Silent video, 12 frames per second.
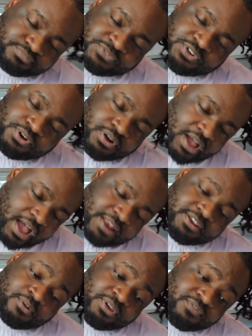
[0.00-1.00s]
Girl, I
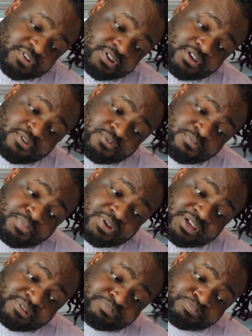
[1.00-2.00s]
don't even know,
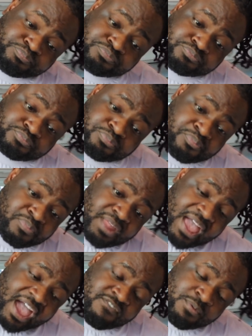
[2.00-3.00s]
but
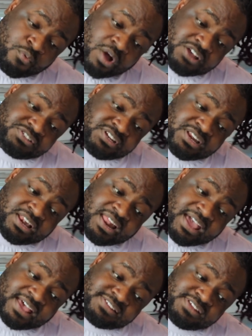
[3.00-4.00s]
I haven't watched it in the
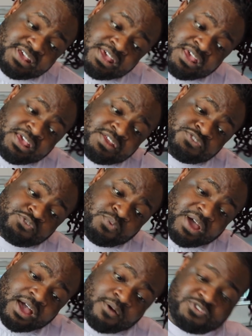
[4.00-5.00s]
last
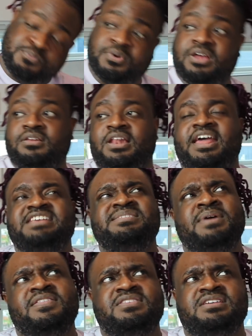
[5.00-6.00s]
2 hours, but the last
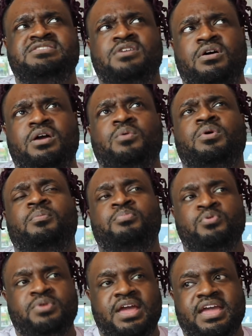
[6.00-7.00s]
time I saw it, when
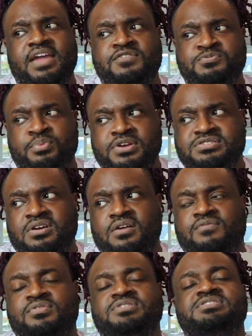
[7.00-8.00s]
Putin had gave his press
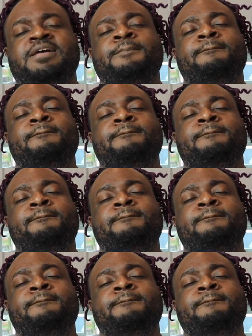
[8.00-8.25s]
conference,